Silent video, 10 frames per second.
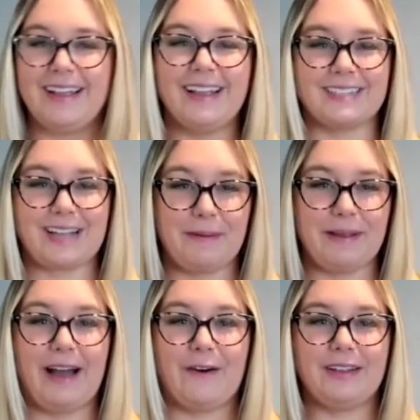is
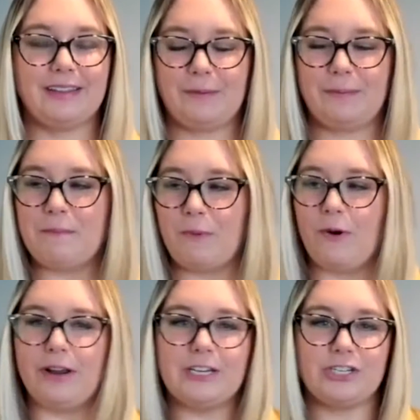coming out a little bit
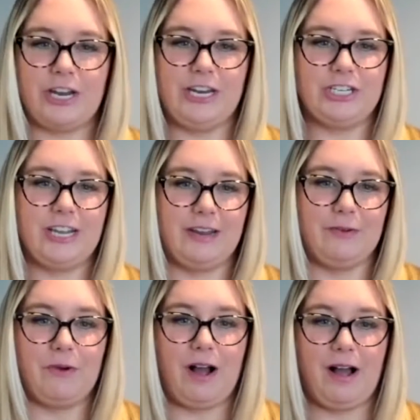more and changing
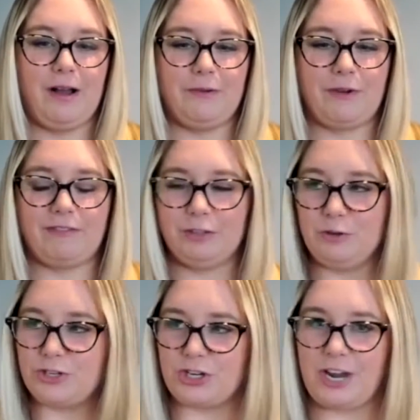and
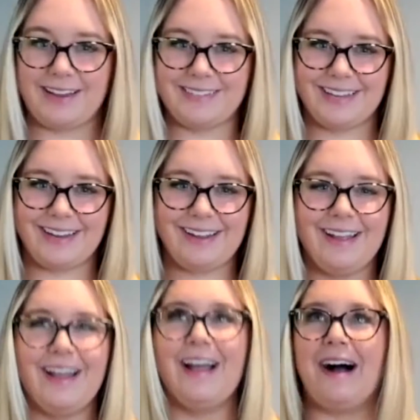revolutionizing.
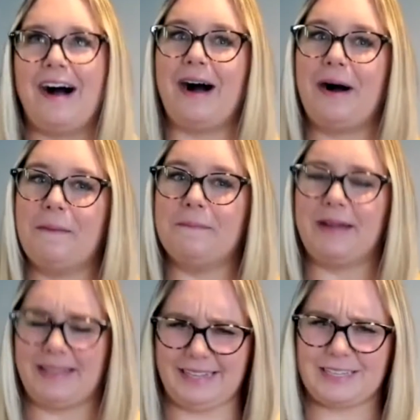
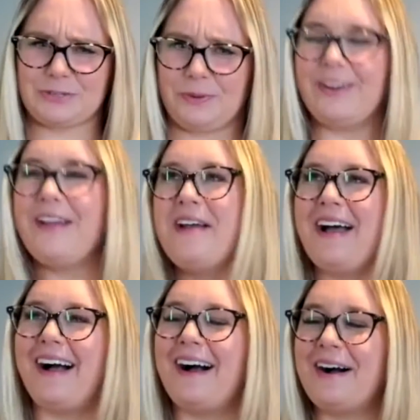I think that's a word.
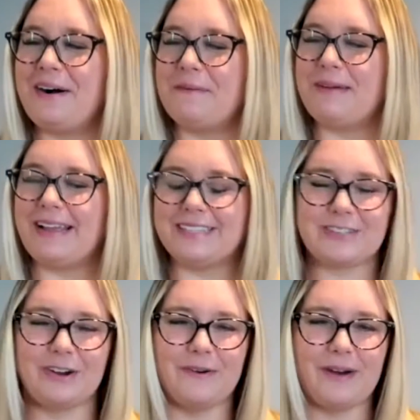And
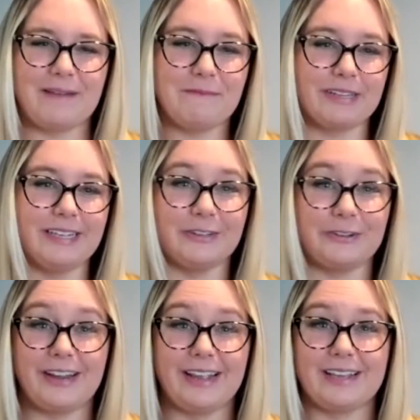so I'm really
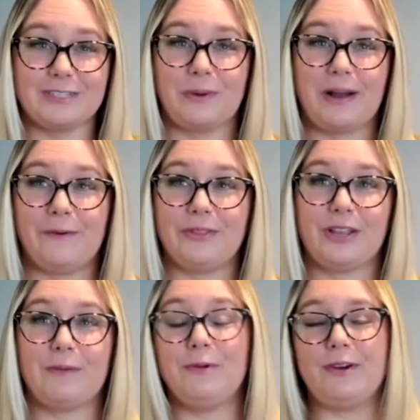learning as well with the
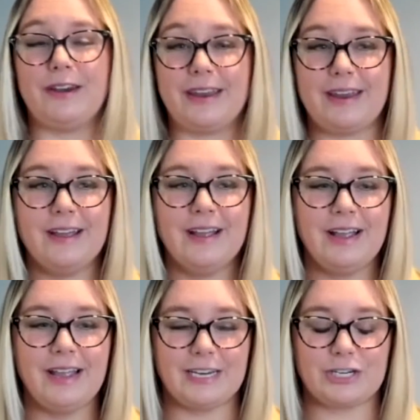community
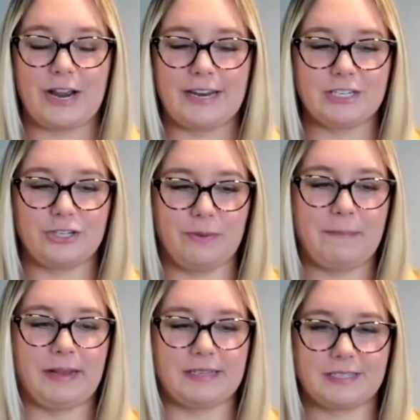and trying to do my
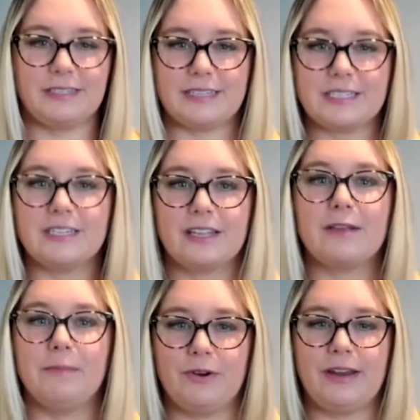best to listen to the
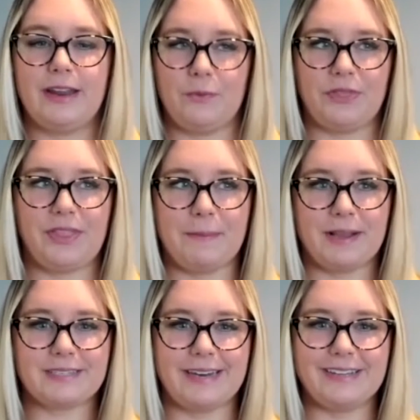community and what they
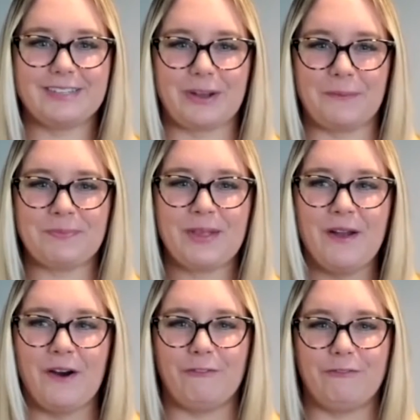best need. So
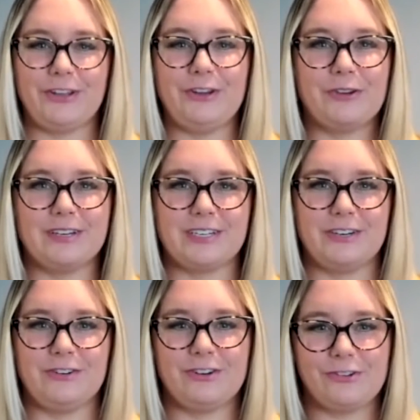hopefully you
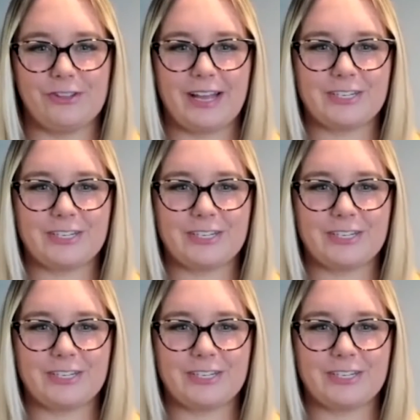continue to do that